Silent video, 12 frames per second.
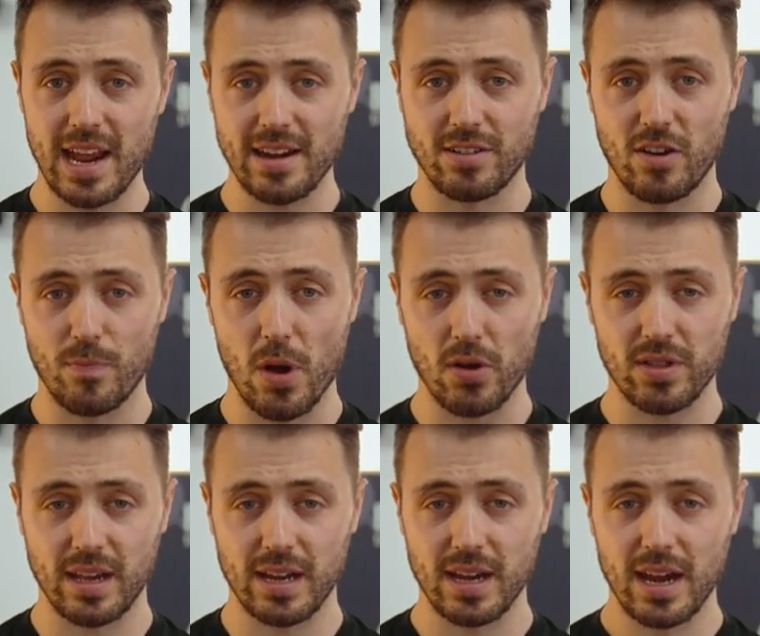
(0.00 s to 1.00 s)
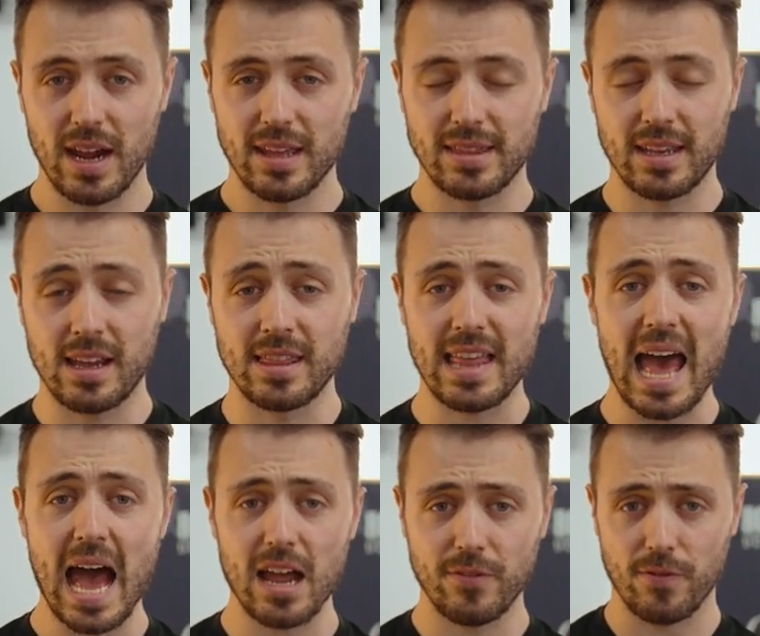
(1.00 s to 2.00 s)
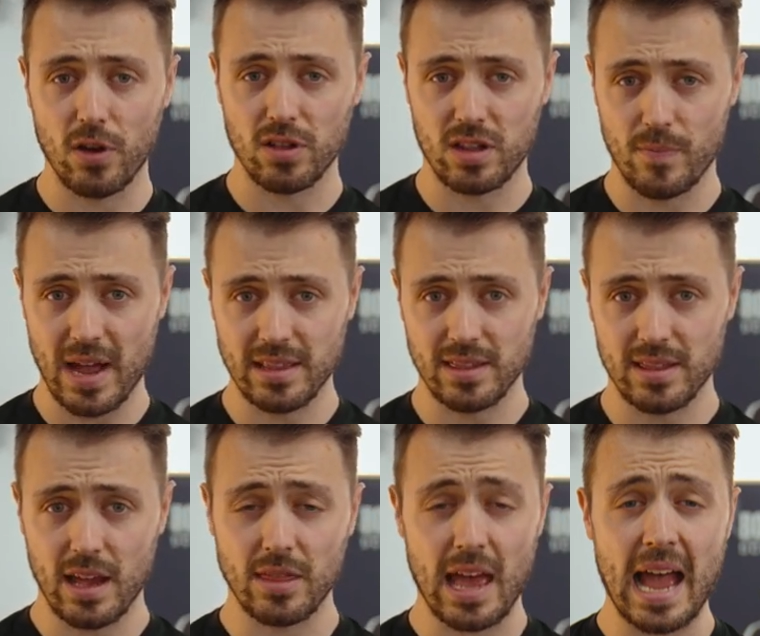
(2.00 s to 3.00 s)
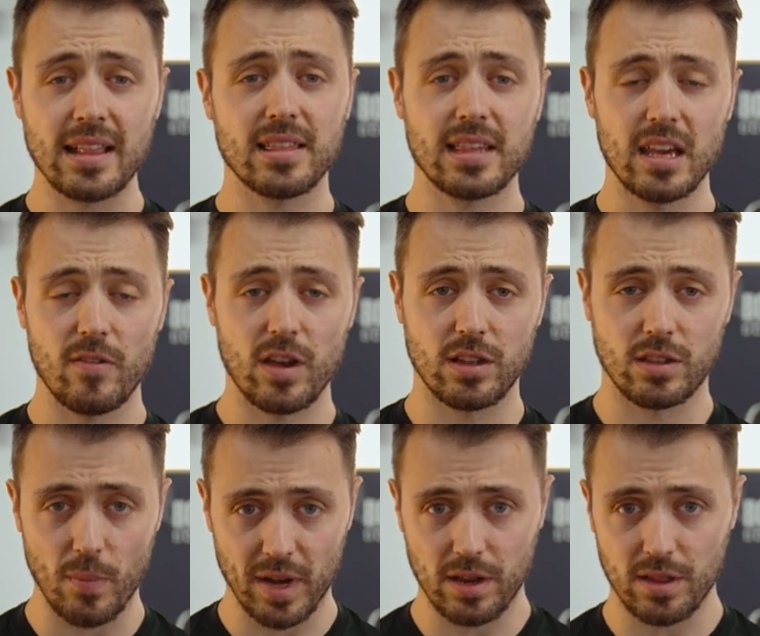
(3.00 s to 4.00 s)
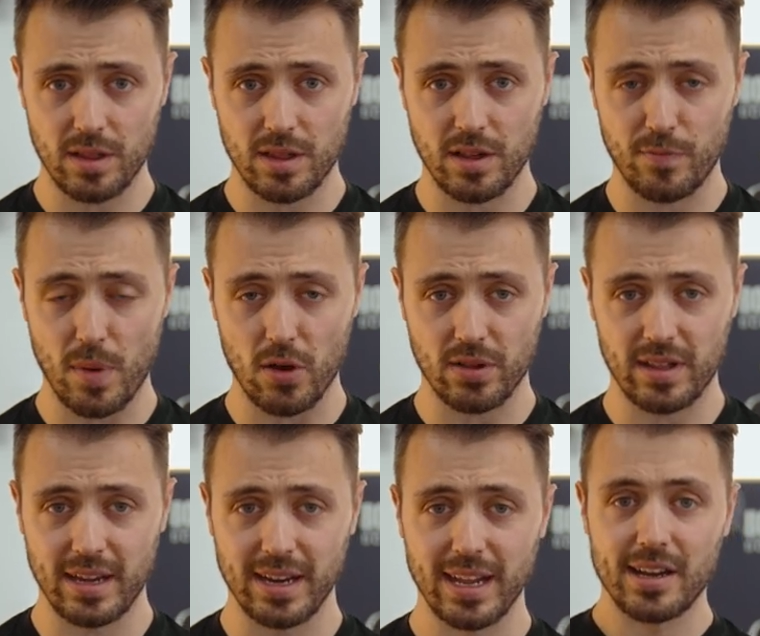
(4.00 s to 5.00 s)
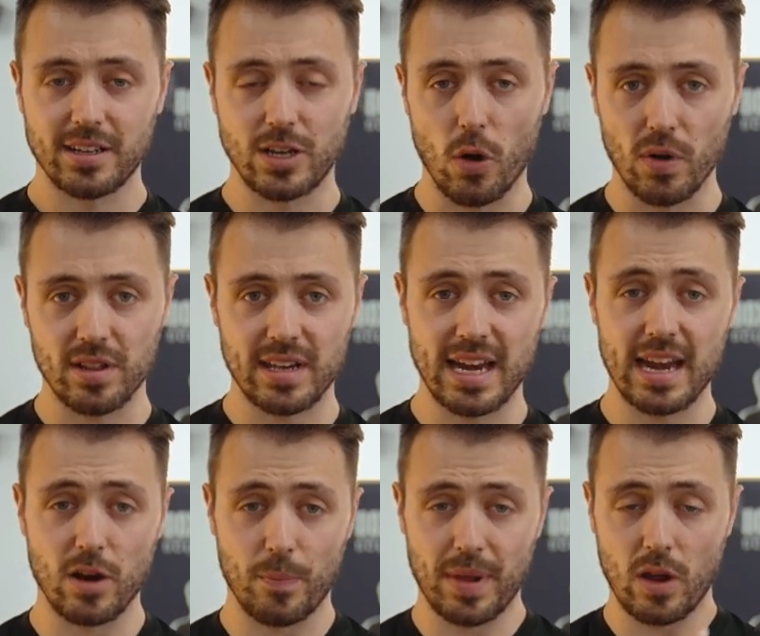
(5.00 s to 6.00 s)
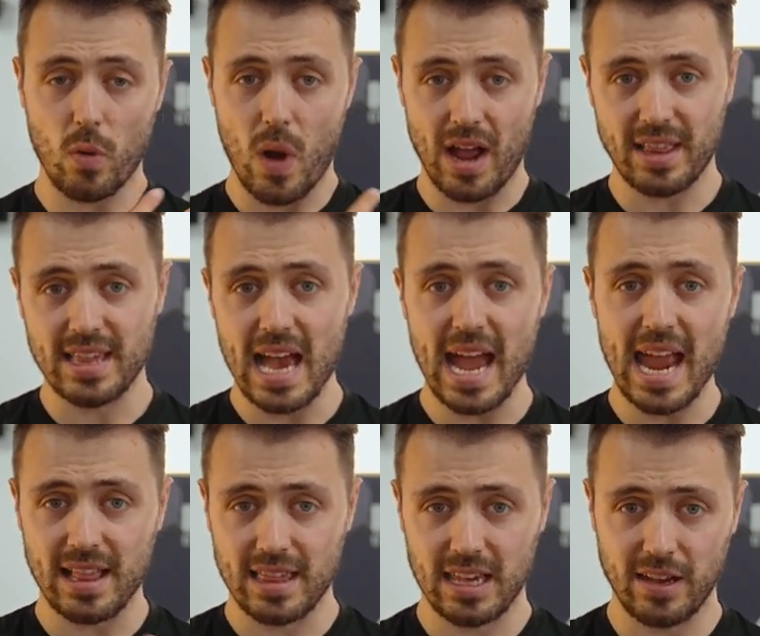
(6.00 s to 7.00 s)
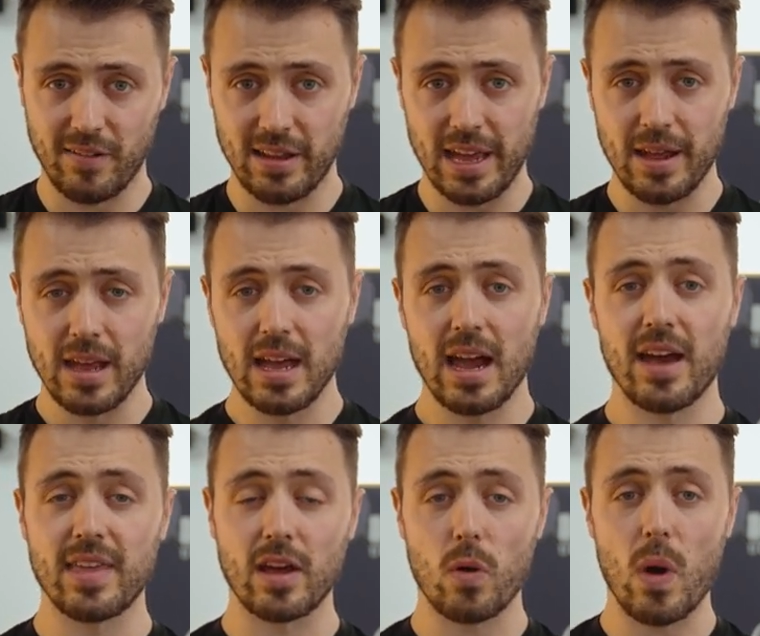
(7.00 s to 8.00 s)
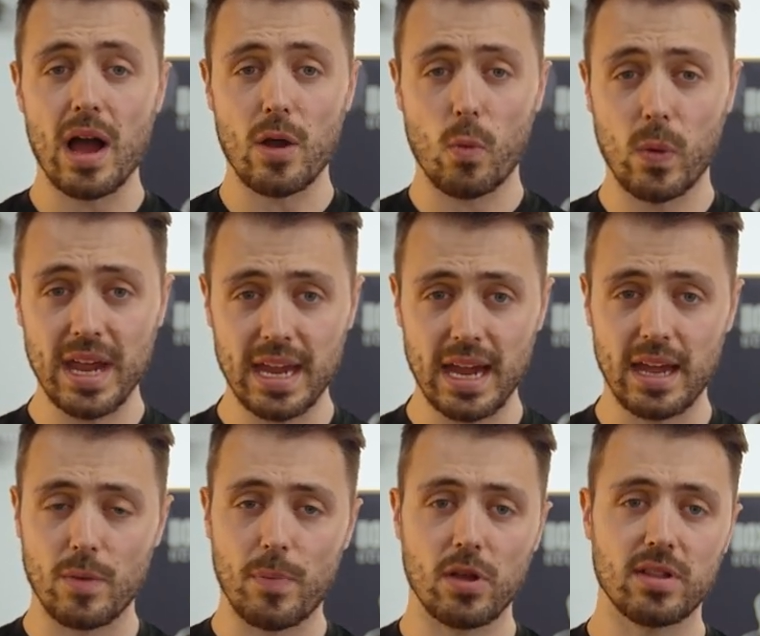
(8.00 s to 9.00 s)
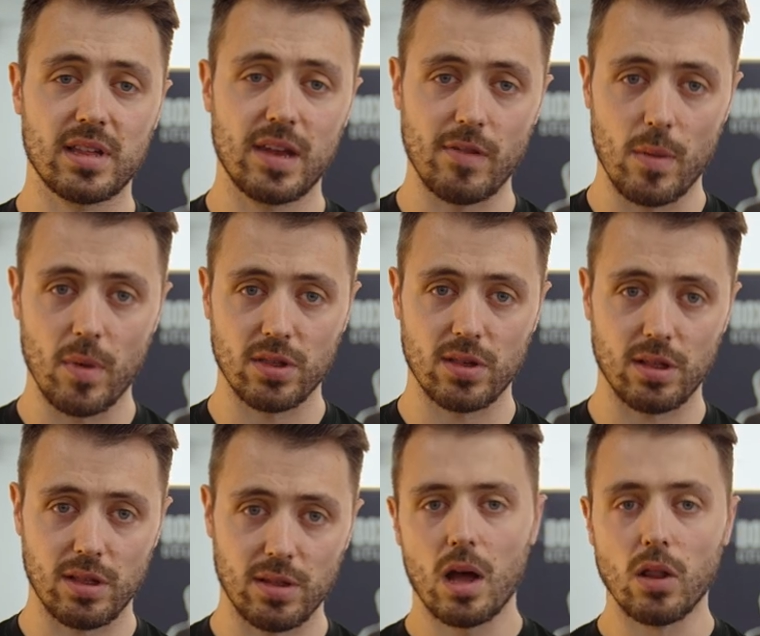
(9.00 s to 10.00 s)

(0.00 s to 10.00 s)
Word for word: nature of boxing and the, and the, high force demands and the anterior dominance of boxing, shoulders can end up being quite tight anteriorly and then quite weak in the posterior muscles.